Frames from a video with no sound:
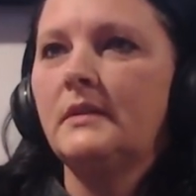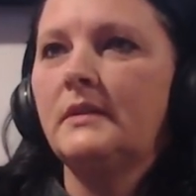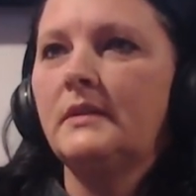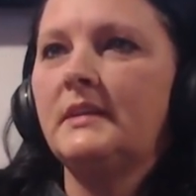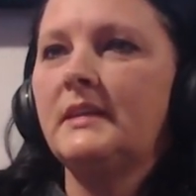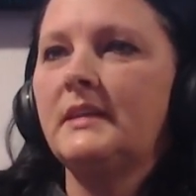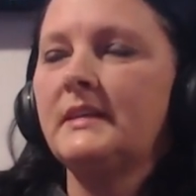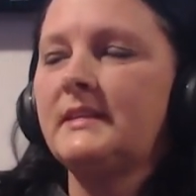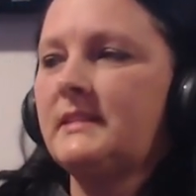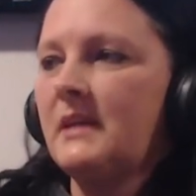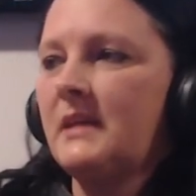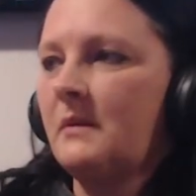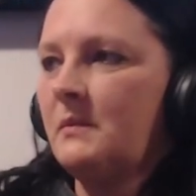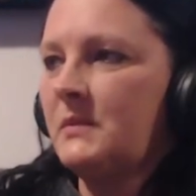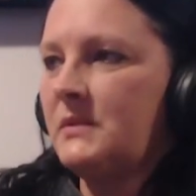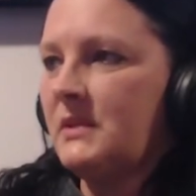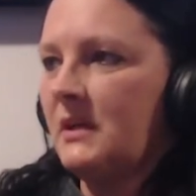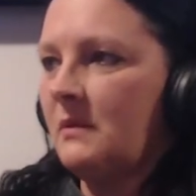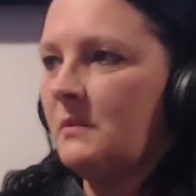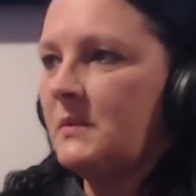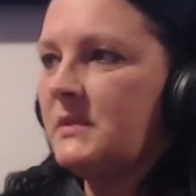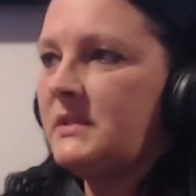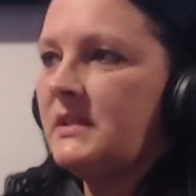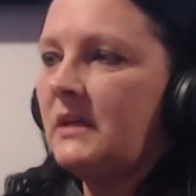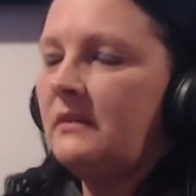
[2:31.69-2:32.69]
the
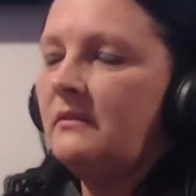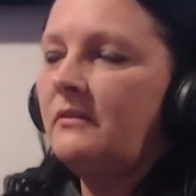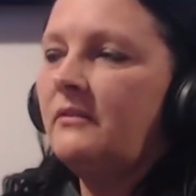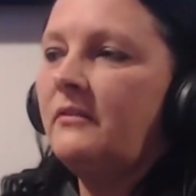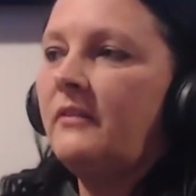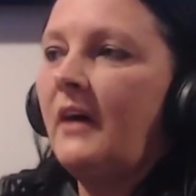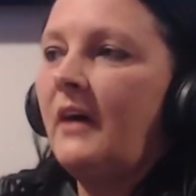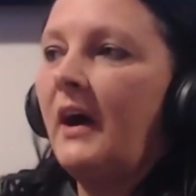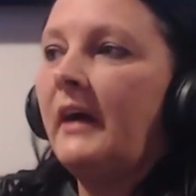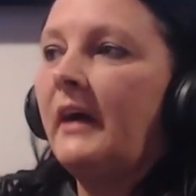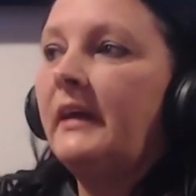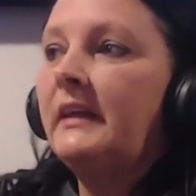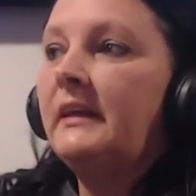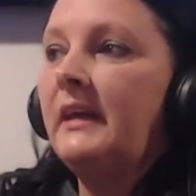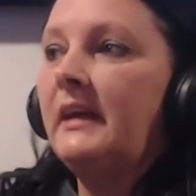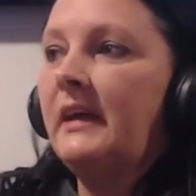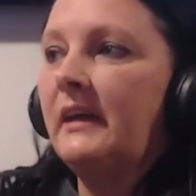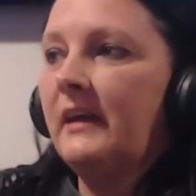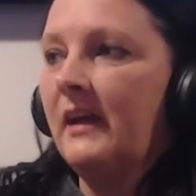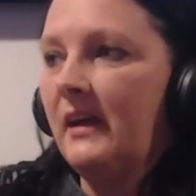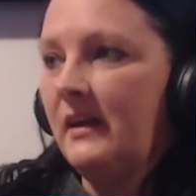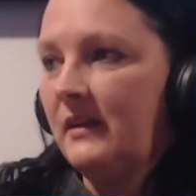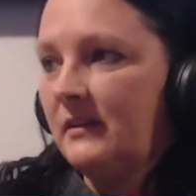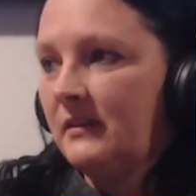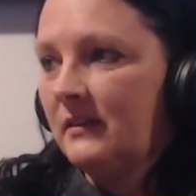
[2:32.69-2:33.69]
symptoms and finding
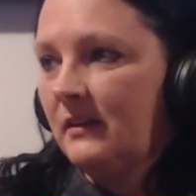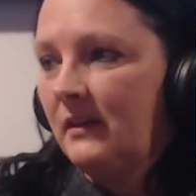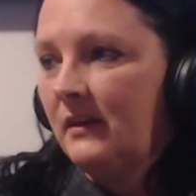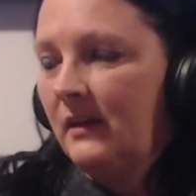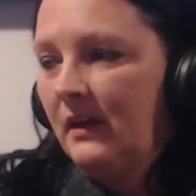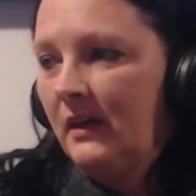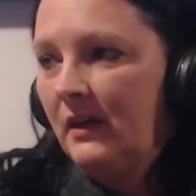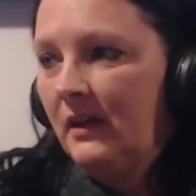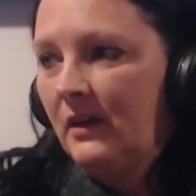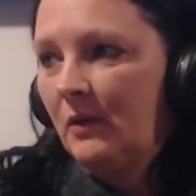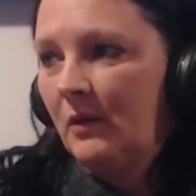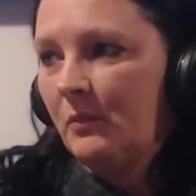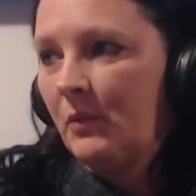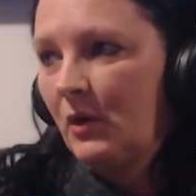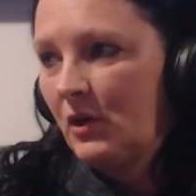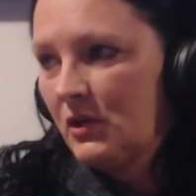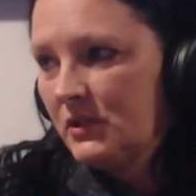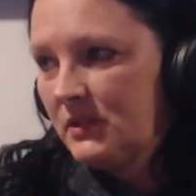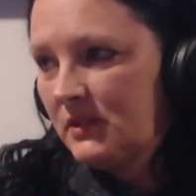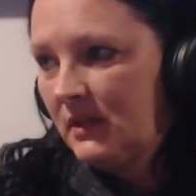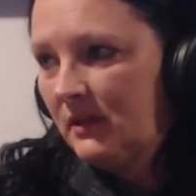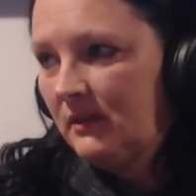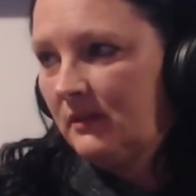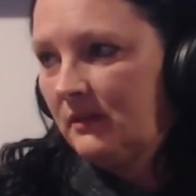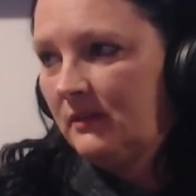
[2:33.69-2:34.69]
it in a
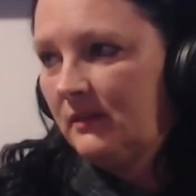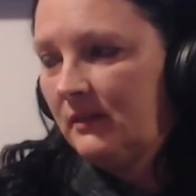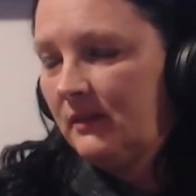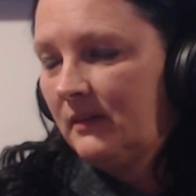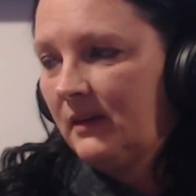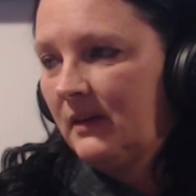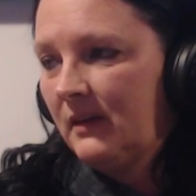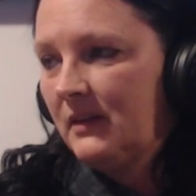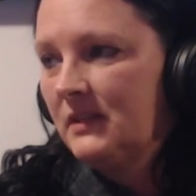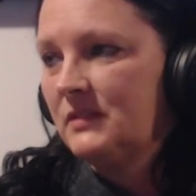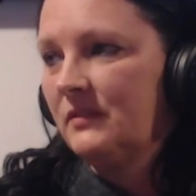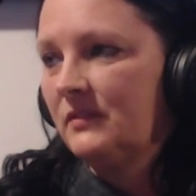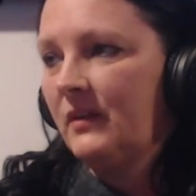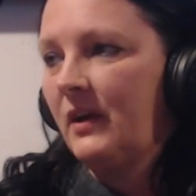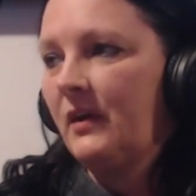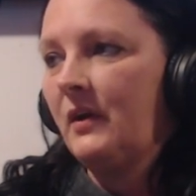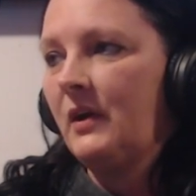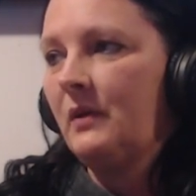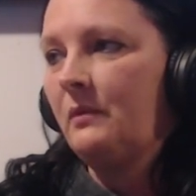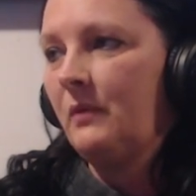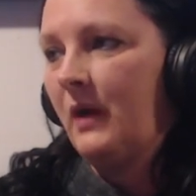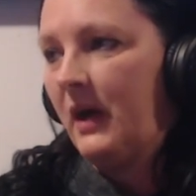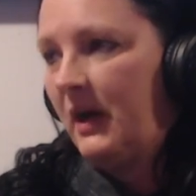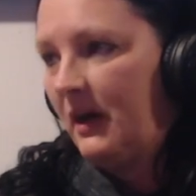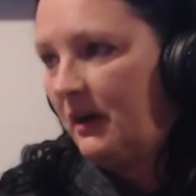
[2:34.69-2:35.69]
person is very
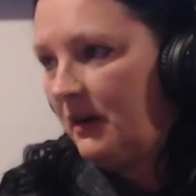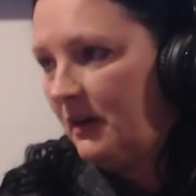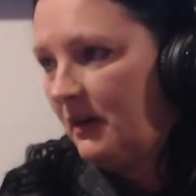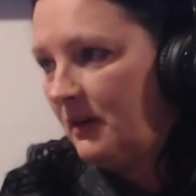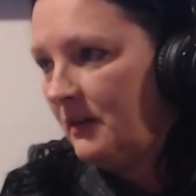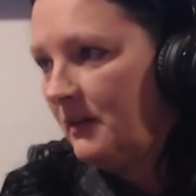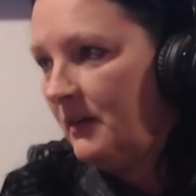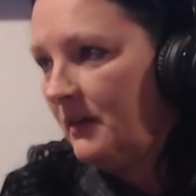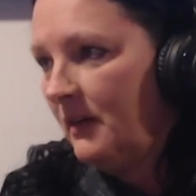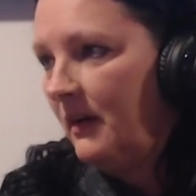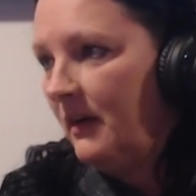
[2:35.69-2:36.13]
rare.